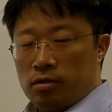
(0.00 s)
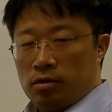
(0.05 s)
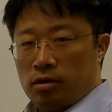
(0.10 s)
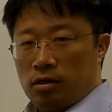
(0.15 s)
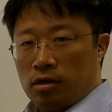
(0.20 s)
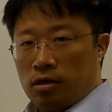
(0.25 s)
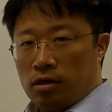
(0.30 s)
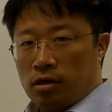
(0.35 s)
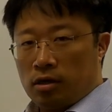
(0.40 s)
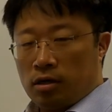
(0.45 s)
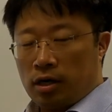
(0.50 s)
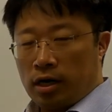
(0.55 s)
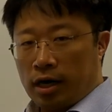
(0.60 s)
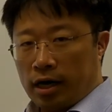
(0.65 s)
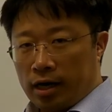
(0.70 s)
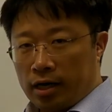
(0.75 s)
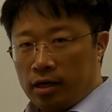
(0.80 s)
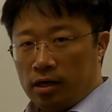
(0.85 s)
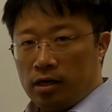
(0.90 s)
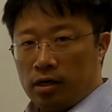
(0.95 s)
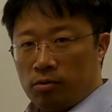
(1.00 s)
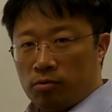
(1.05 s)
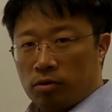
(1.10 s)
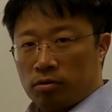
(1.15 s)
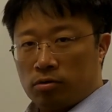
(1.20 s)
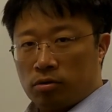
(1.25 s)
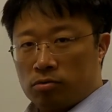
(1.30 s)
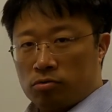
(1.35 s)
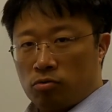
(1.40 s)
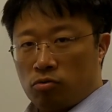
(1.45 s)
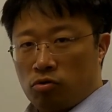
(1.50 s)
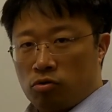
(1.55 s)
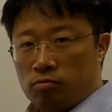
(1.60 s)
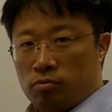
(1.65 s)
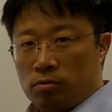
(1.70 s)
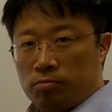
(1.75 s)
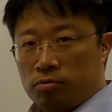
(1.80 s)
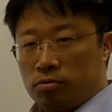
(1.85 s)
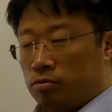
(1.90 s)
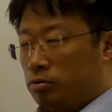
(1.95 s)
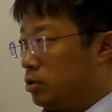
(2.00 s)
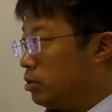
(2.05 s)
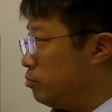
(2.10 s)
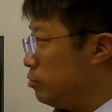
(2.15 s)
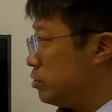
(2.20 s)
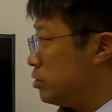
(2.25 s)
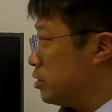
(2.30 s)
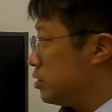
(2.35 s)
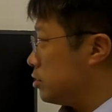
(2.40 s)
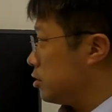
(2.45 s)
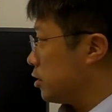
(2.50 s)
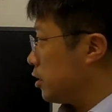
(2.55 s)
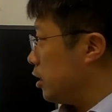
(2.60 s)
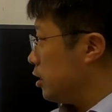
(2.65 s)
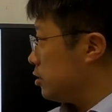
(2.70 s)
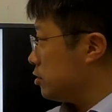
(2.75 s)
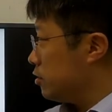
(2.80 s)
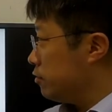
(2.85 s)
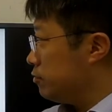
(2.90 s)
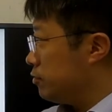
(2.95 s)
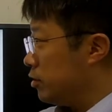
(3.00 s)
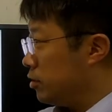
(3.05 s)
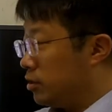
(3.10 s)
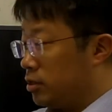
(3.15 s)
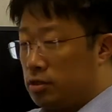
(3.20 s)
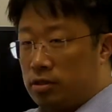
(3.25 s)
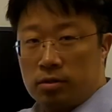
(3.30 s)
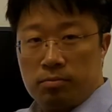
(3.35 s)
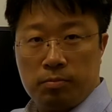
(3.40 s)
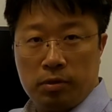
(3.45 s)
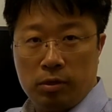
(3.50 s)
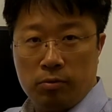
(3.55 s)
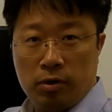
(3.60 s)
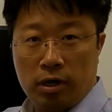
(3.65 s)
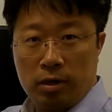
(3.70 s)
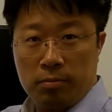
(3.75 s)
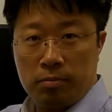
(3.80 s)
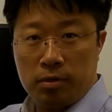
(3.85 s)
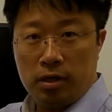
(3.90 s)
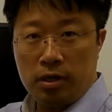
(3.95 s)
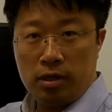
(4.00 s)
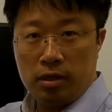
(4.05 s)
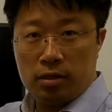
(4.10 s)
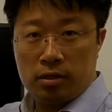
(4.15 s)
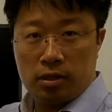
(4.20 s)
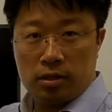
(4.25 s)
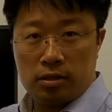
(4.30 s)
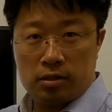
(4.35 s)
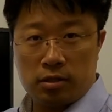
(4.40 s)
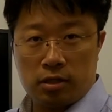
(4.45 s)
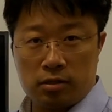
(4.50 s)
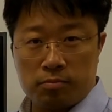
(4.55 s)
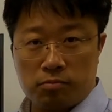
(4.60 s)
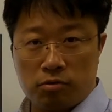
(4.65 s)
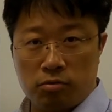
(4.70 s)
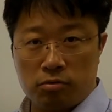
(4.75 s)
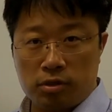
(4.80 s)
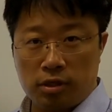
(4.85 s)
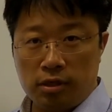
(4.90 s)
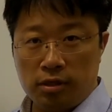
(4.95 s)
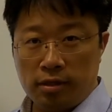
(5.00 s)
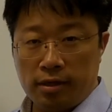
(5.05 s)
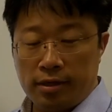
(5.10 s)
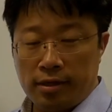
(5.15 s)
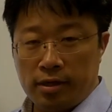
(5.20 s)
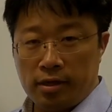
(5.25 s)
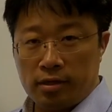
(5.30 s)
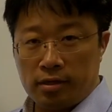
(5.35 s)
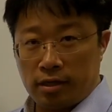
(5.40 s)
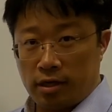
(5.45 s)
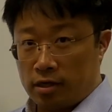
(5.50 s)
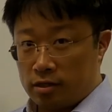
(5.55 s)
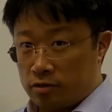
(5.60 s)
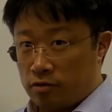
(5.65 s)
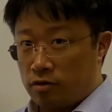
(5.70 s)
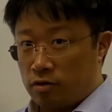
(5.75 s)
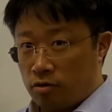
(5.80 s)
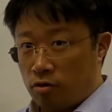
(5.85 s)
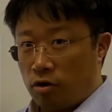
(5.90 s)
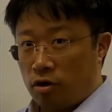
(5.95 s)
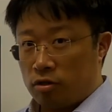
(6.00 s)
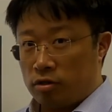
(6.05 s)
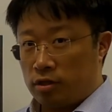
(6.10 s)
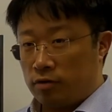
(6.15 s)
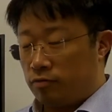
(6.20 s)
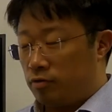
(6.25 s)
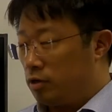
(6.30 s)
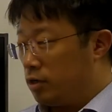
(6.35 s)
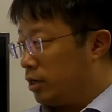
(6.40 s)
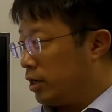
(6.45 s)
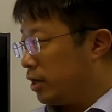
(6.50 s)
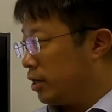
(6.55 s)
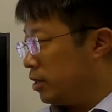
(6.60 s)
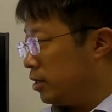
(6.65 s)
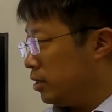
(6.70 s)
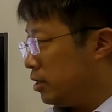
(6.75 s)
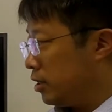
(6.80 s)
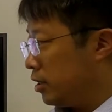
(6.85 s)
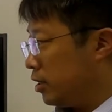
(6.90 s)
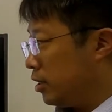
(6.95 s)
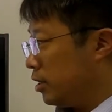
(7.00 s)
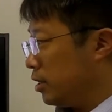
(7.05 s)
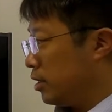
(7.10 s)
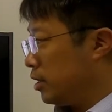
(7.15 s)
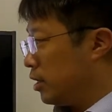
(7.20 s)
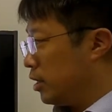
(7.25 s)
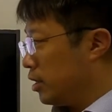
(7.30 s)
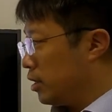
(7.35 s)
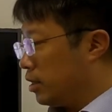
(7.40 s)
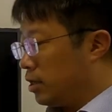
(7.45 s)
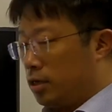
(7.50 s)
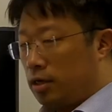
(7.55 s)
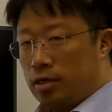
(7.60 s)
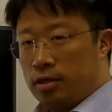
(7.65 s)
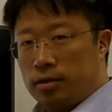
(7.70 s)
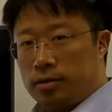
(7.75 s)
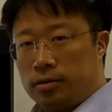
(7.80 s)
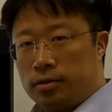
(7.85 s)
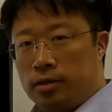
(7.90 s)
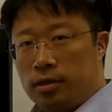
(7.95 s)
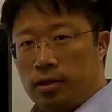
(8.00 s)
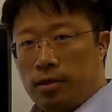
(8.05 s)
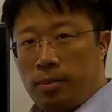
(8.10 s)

highly water soluble protein, which is the case of this PYP, this protein that is a relatively high